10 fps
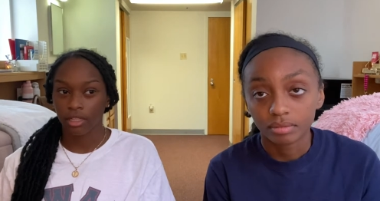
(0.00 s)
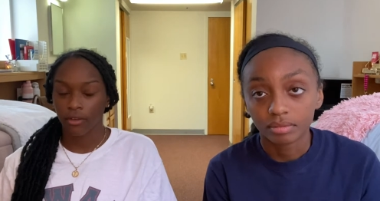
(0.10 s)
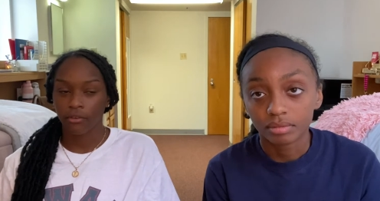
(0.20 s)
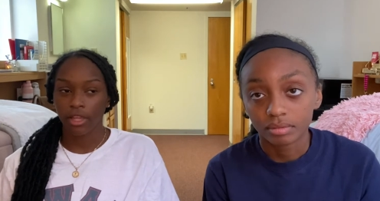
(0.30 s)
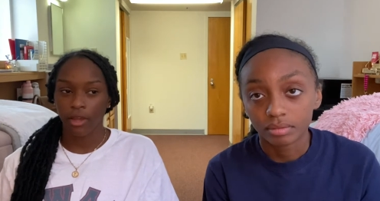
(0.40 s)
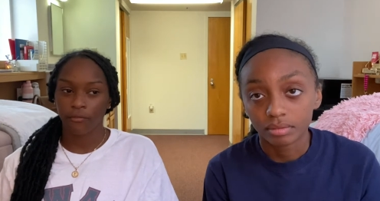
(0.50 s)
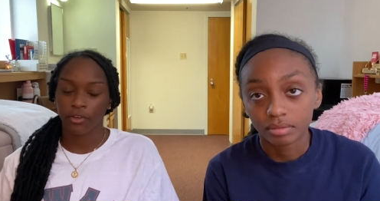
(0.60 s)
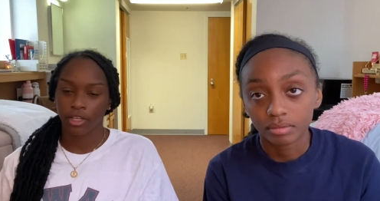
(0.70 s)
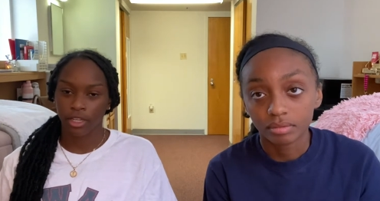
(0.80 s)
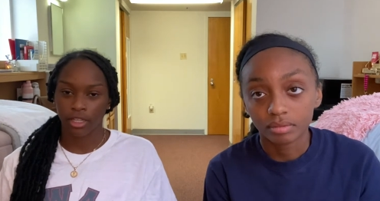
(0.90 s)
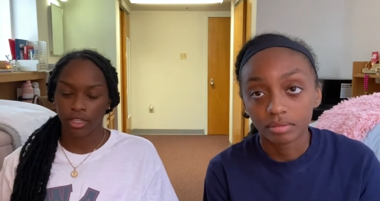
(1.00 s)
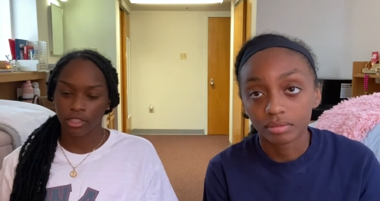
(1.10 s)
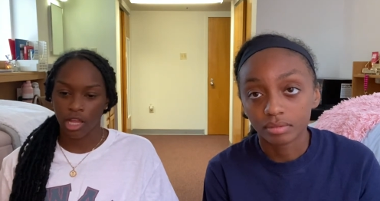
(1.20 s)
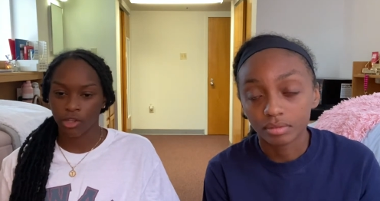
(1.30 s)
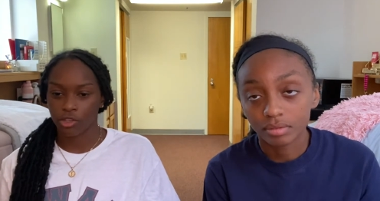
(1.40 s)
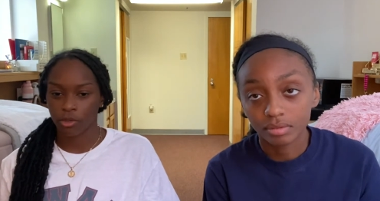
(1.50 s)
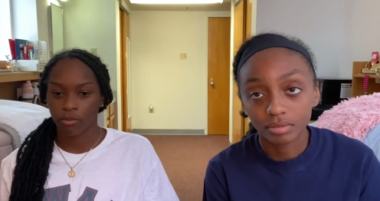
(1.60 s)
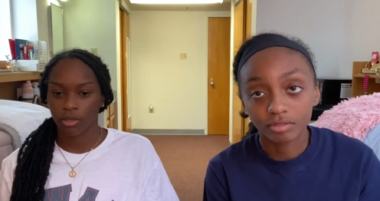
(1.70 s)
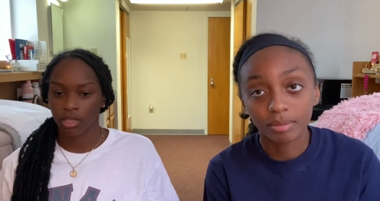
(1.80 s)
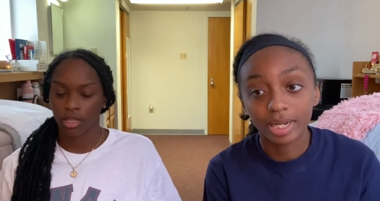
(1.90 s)
Speaker 1: I feel like I'm forgetting a scholarship,
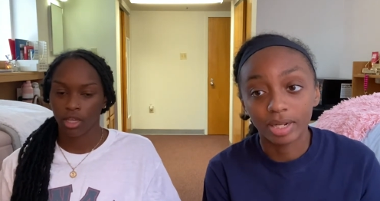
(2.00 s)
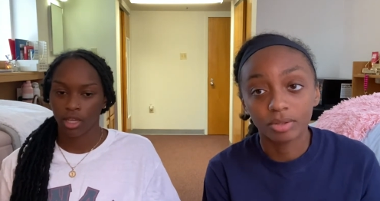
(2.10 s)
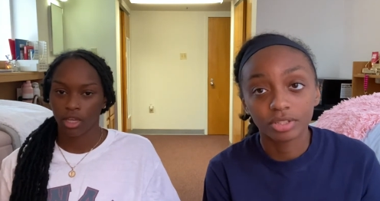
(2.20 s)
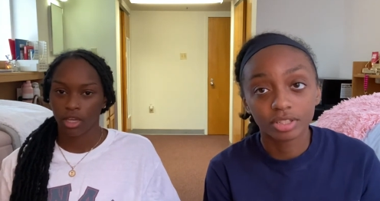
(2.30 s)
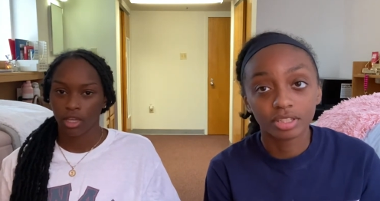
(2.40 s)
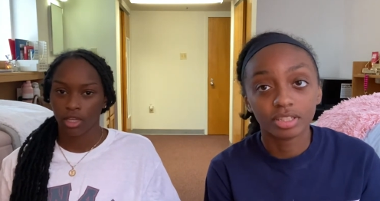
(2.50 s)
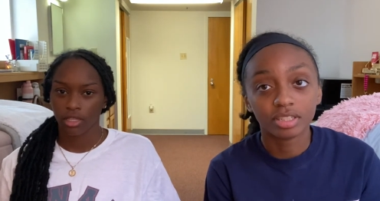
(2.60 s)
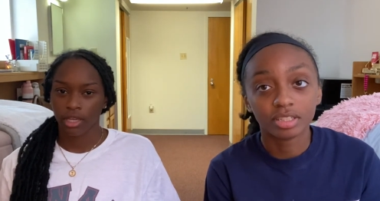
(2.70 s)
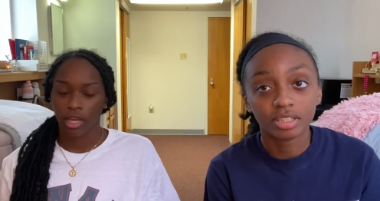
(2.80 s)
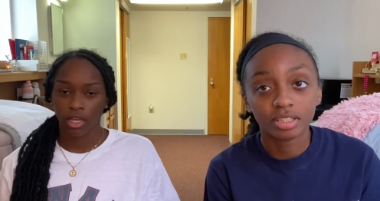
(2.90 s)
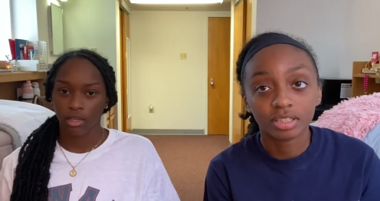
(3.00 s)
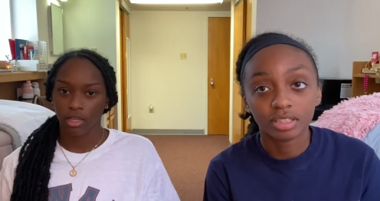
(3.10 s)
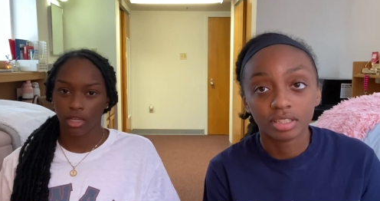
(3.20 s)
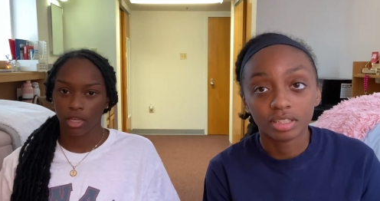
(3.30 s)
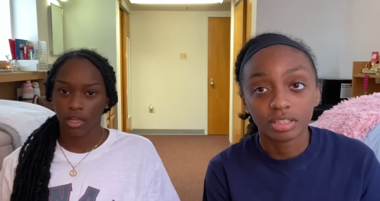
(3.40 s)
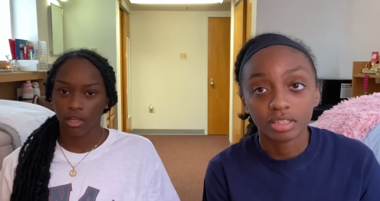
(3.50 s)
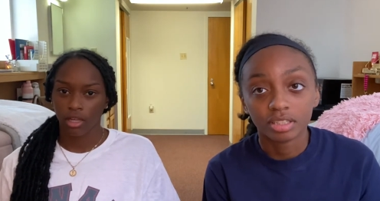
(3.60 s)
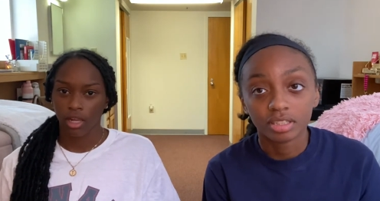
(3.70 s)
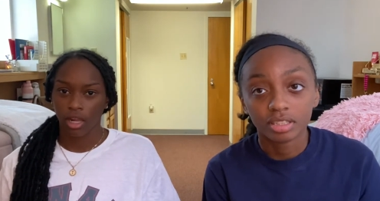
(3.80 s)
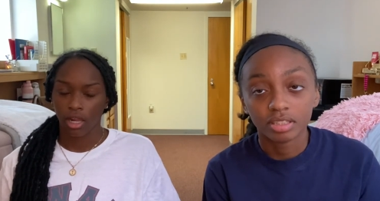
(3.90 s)
but from Howard. Yeah.
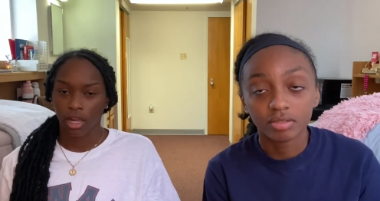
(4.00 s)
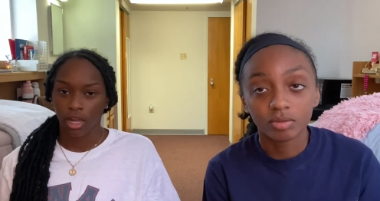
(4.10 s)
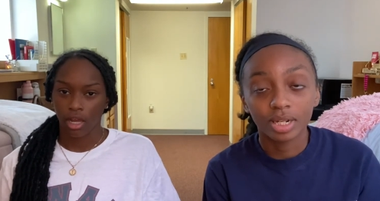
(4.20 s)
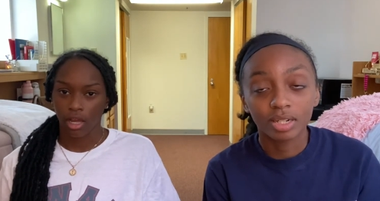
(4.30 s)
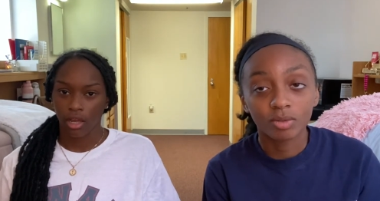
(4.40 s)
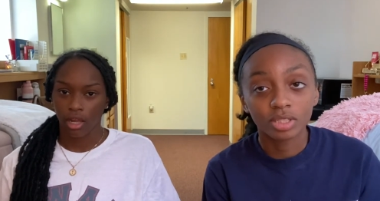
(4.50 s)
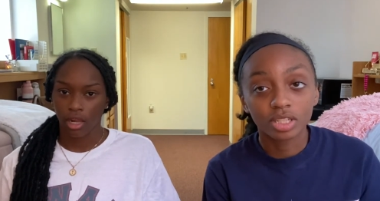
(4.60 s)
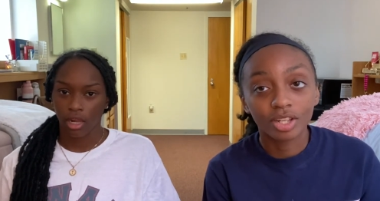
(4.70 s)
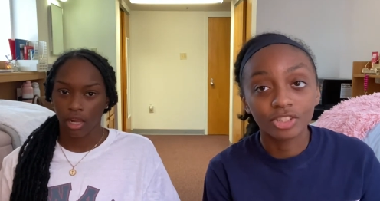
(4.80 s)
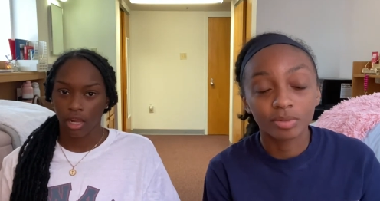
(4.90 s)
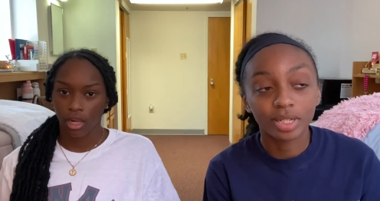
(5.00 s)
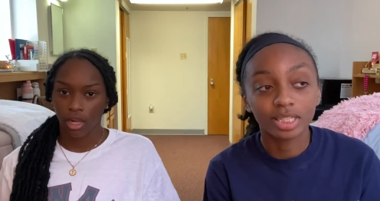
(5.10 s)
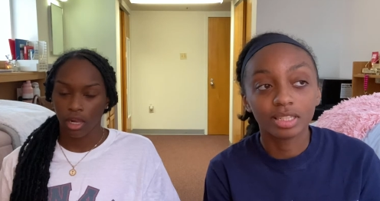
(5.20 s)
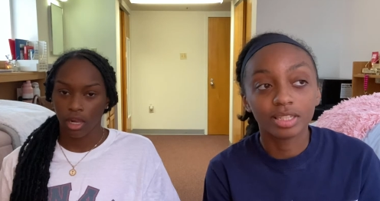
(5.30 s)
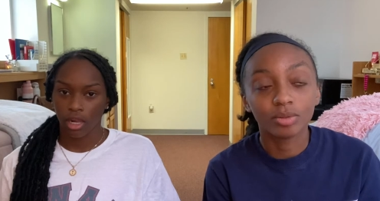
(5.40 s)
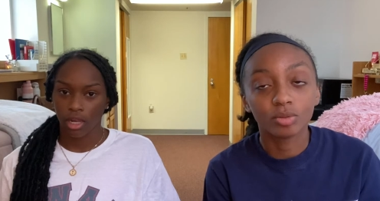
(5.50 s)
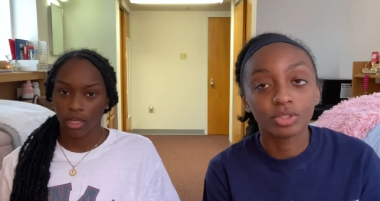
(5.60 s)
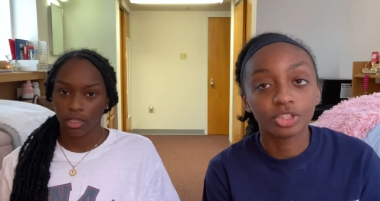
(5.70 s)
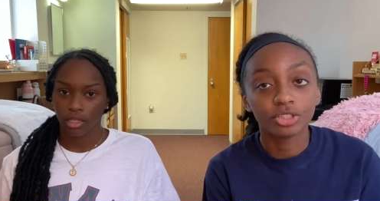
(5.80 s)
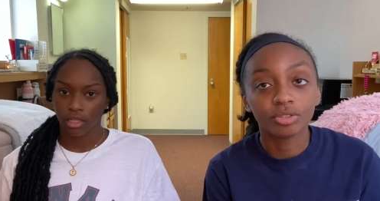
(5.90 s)
Speaker 2: What what scholarship like did they award
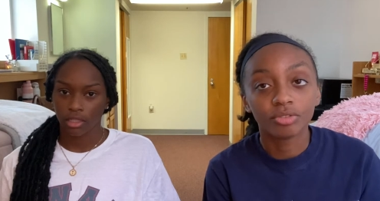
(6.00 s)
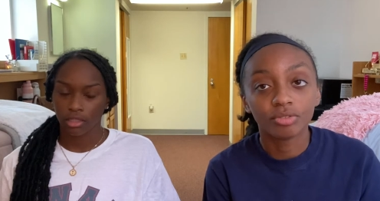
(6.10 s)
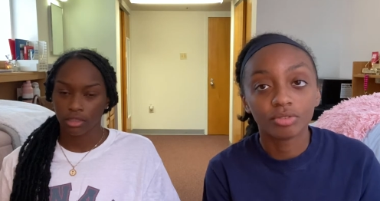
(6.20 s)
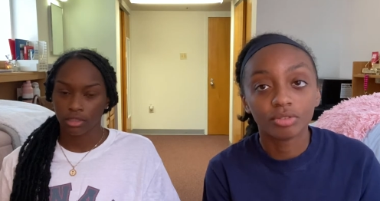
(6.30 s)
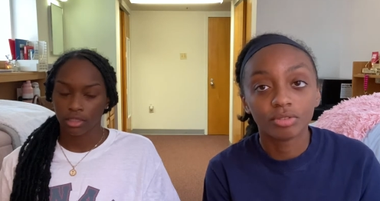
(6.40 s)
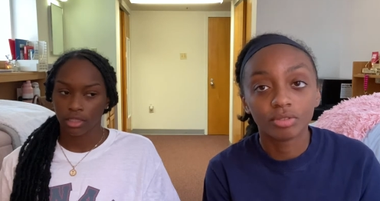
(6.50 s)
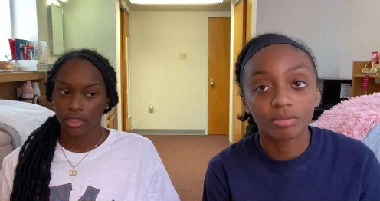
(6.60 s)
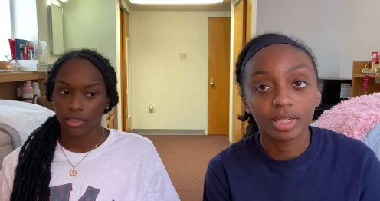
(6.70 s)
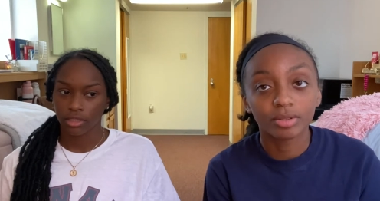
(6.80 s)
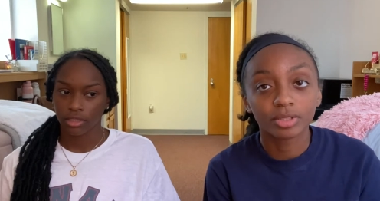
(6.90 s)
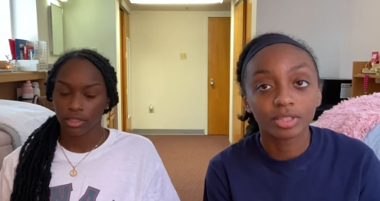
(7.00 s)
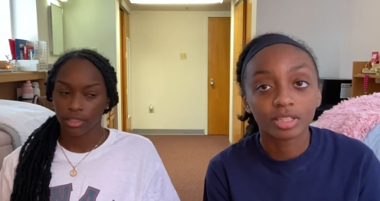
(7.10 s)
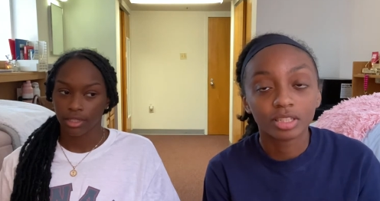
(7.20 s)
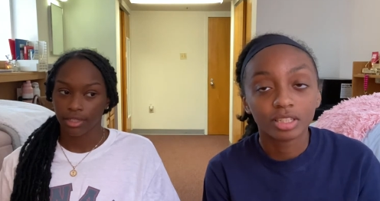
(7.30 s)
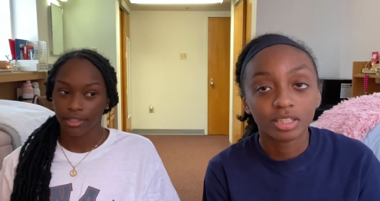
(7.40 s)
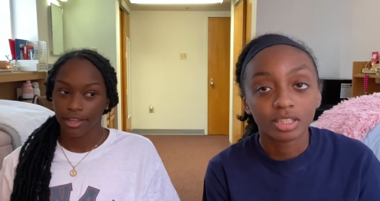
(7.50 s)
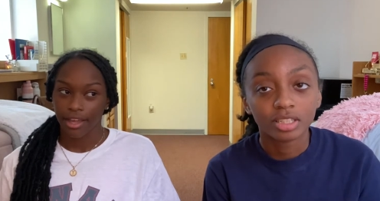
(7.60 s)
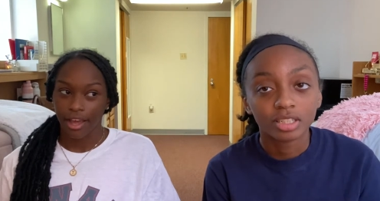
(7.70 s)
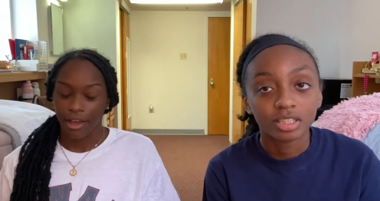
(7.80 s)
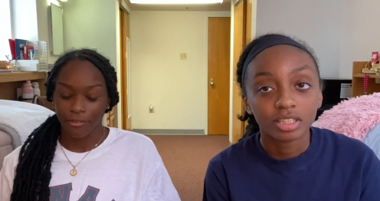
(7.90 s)
you from Howard?
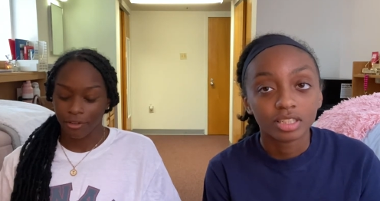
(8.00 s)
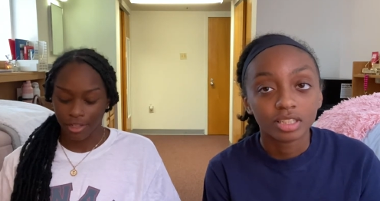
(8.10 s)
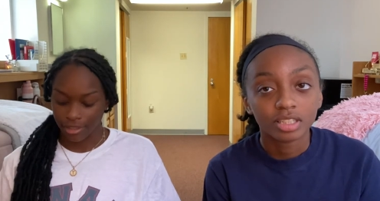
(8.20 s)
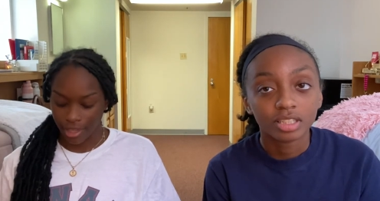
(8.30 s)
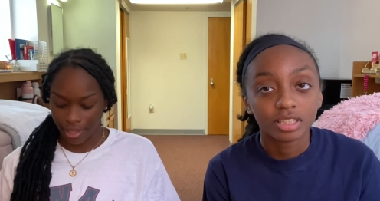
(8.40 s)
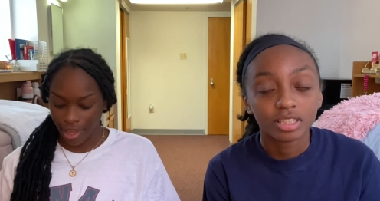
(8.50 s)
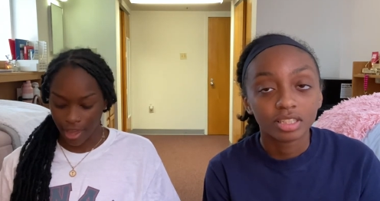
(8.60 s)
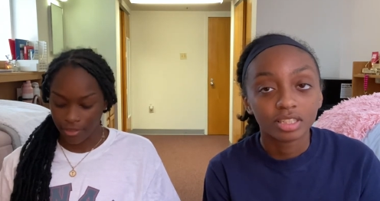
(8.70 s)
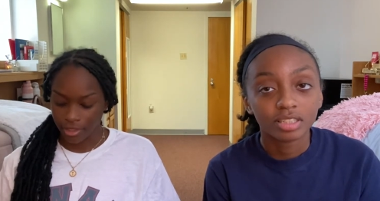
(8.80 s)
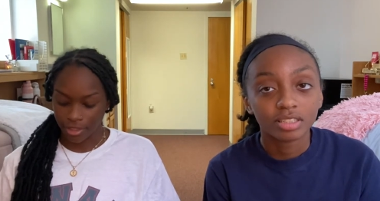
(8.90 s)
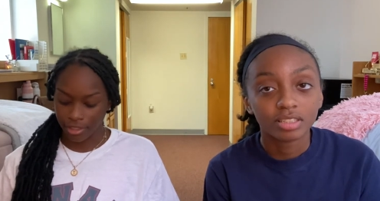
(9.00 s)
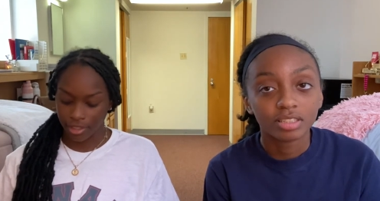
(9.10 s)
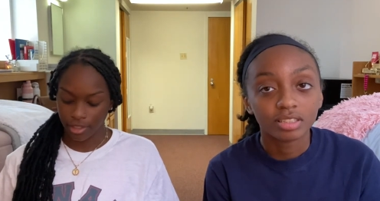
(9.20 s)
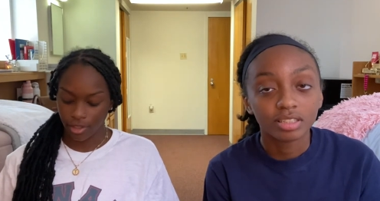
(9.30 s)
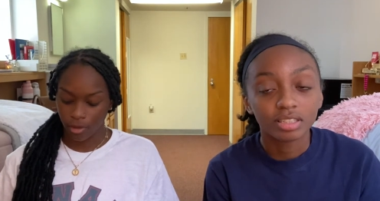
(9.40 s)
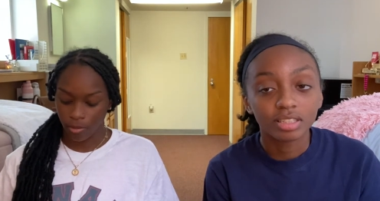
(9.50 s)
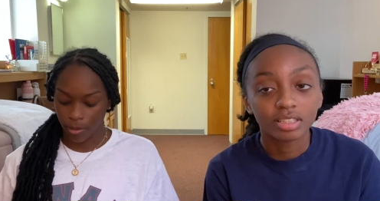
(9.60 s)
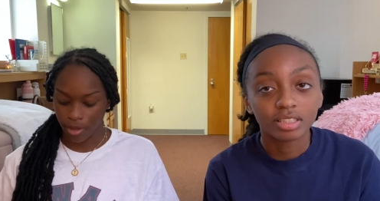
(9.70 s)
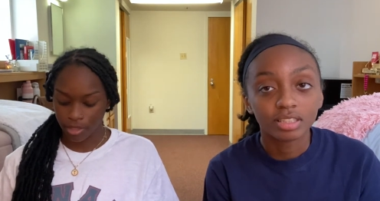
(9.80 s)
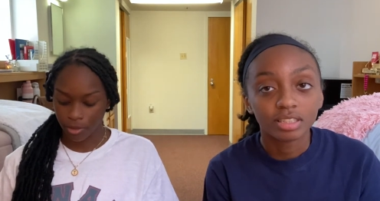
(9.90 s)
Speaker 1: I for, like I have to look on my
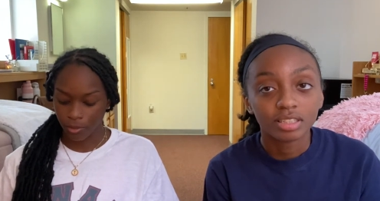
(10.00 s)
Bison